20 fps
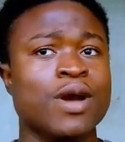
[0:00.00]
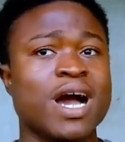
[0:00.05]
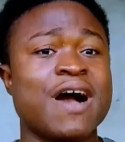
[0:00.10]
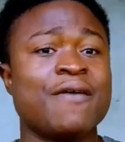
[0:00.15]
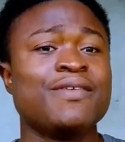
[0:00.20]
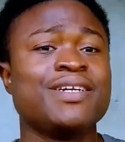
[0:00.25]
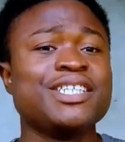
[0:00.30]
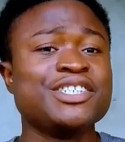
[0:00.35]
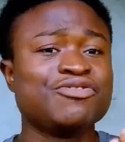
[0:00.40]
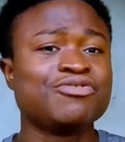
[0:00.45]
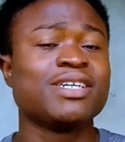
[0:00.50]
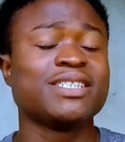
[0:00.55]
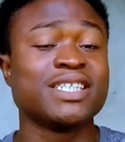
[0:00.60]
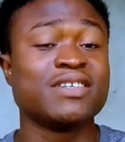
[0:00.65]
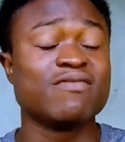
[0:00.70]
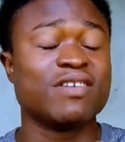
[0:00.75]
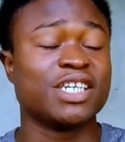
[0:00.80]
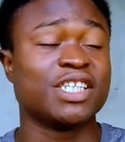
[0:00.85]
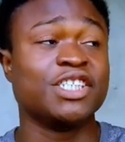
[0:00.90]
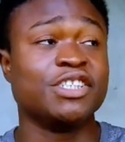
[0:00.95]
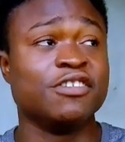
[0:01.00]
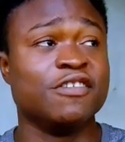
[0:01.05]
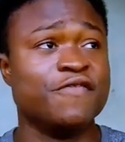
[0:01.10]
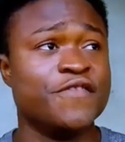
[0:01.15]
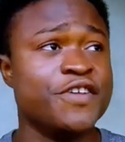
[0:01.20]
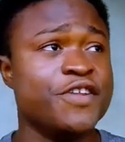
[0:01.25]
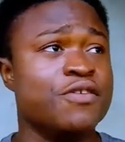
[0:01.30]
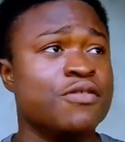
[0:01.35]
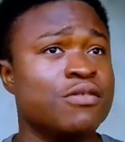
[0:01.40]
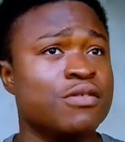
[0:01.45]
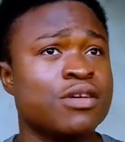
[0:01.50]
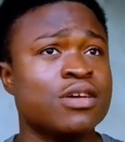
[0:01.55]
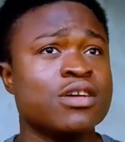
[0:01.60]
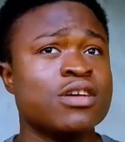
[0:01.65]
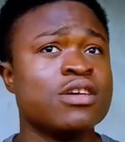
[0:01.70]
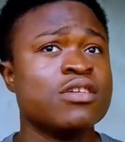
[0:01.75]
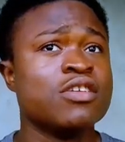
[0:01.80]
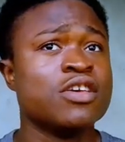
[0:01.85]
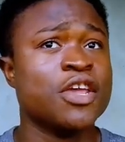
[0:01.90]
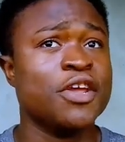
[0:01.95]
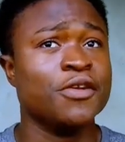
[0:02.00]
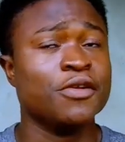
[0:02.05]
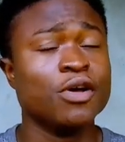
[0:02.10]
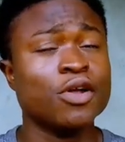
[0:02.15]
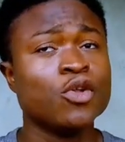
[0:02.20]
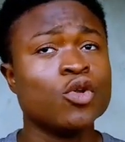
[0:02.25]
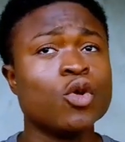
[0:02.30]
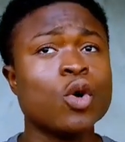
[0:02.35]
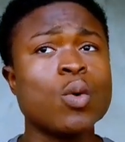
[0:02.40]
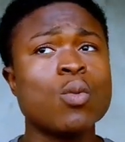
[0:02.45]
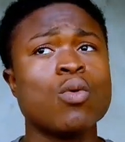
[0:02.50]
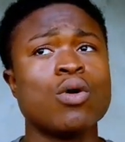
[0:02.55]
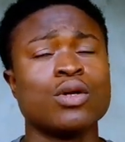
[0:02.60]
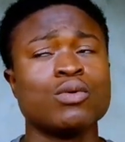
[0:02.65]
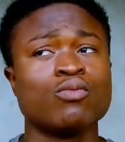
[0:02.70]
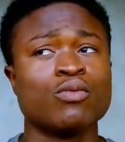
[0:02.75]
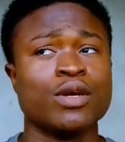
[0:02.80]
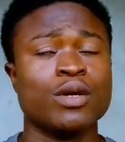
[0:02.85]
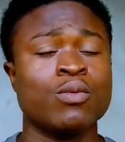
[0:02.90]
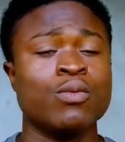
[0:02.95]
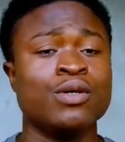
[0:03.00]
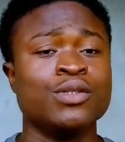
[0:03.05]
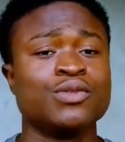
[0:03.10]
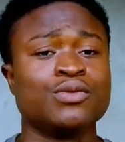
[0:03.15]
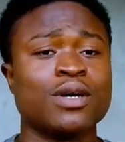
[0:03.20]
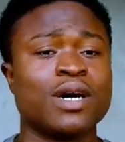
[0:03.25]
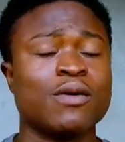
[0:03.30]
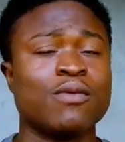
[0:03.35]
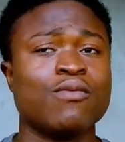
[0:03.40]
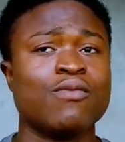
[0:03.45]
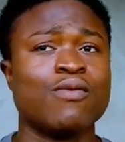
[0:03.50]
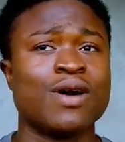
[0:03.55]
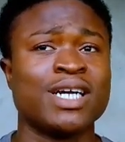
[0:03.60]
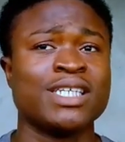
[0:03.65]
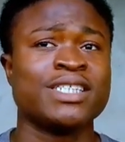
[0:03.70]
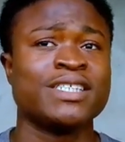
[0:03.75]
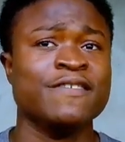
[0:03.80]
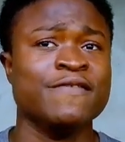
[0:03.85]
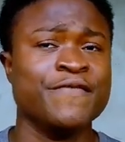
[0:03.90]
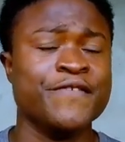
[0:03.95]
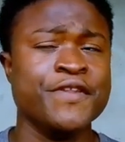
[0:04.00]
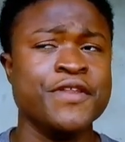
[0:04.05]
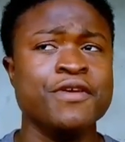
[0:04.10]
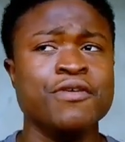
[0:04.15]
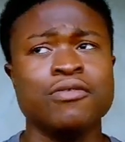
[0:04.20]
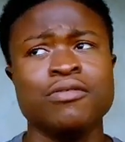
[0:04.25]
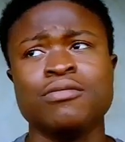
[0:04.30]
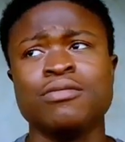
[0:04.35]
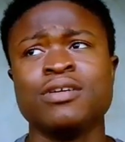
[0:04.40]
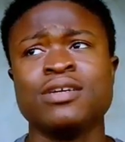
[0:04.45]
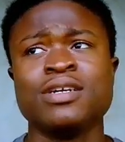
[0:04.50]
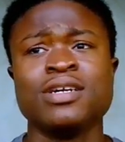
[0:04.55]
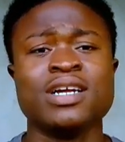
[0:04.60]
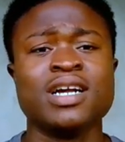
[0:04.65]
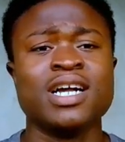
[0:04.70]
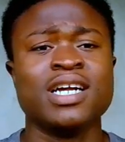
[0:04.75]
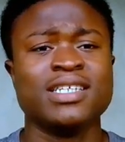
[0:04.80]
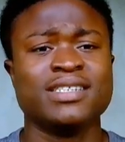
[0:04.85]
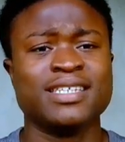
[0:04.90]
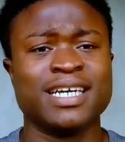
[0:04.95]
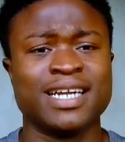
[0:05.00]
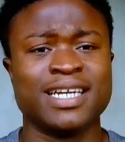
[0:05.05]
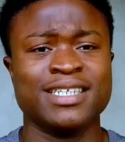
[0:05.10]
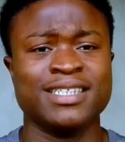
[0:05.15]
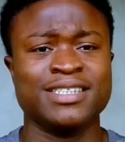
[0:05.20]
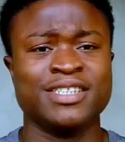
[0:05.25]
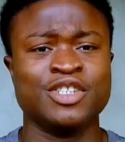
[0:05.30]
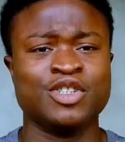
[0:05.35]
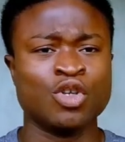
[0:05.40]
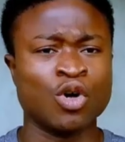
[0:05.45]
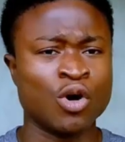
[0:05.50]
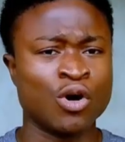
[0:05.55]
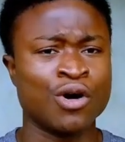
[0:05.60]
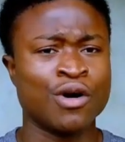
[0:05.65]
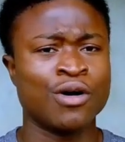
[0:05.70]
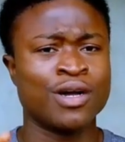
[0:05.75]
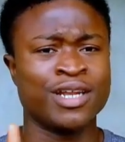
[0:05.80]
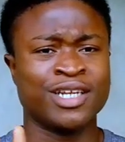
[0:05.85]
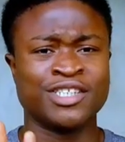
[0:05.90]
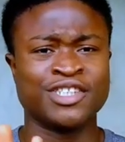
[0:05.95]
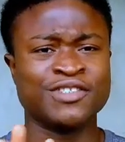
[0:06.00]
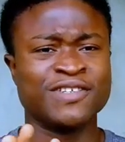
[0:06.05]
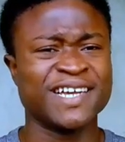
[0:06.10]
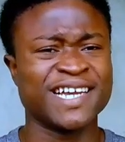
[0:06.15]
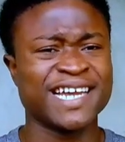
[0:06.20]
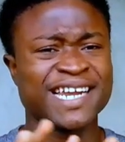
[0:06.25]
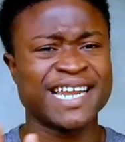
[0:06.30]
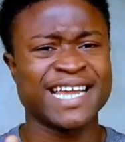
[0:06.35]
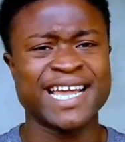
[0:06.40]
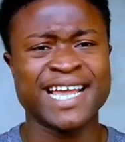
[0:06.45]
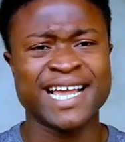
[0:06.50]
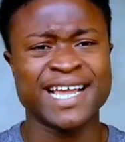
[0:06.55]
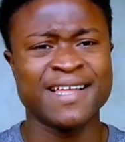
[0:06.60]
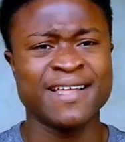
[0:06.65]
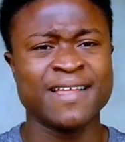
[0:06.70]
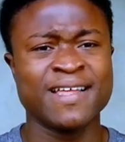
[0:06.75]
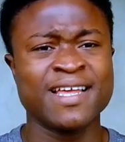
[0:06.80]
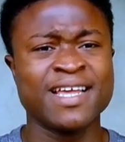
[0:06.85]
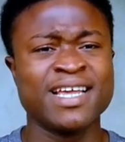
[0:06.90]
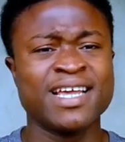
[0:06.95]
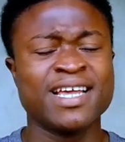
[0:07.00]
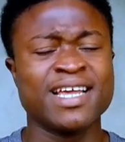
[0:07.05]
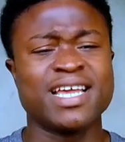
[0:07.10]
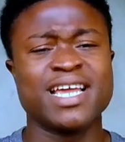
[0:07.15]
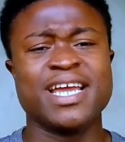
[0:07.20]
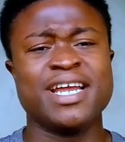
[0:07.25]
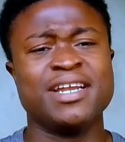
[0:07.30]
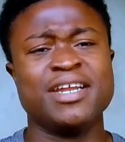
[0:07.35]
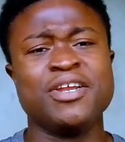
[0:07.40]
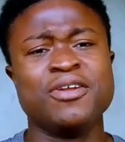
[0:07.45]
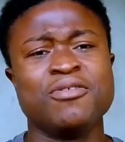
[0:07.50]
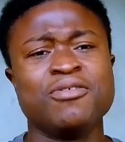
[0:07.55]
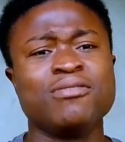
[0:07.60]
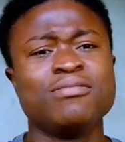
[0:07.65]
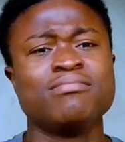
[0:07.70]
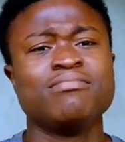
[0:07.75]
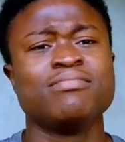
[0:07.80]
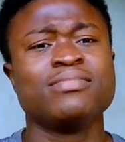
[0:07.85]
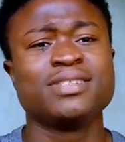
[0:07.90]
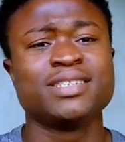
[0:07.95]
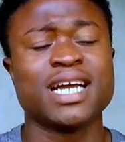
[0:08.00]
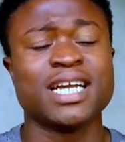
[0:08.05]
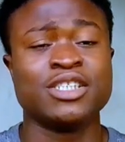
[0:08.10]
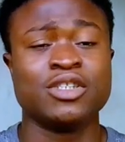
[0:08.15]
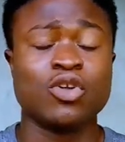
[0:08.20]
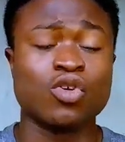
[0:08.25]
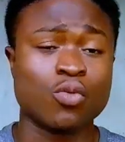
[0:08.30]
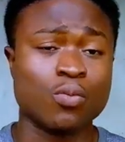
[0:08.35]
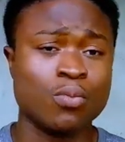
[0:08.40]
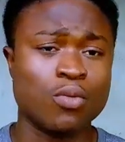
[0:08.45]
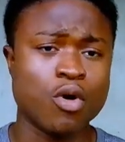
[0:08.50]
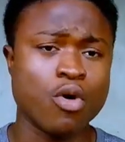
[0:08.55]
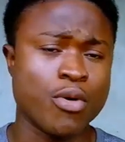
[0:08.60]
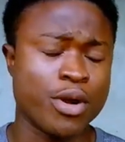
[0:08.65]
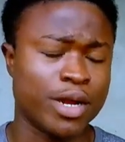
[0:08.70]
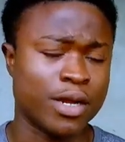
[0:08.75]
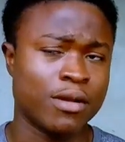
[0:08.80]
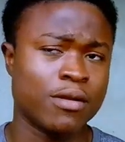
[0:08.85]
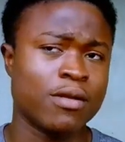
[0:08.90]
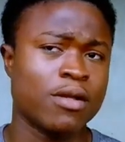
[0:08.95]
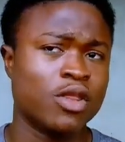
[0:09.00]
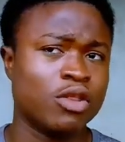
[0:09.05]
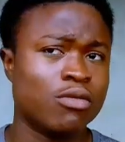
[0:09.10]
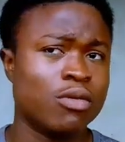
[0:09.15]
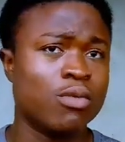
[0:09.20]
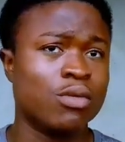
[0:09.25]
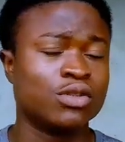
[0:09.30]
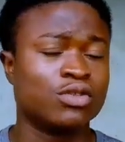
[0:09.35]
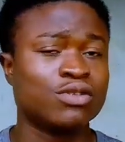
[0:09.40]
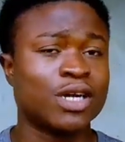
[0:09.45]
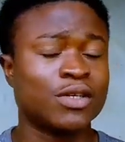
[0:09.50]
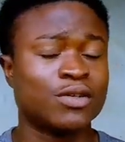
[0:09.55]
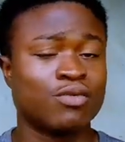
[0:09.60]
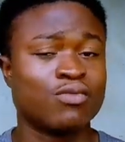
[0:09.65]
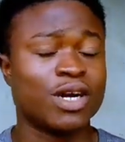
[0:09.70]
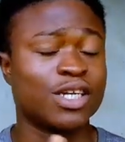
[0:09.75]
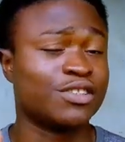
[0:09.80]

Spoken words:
have interest in watching your video. You know, no one will want to watch a video that is dull, it is not clear. And you know, like it look boring. No one will try to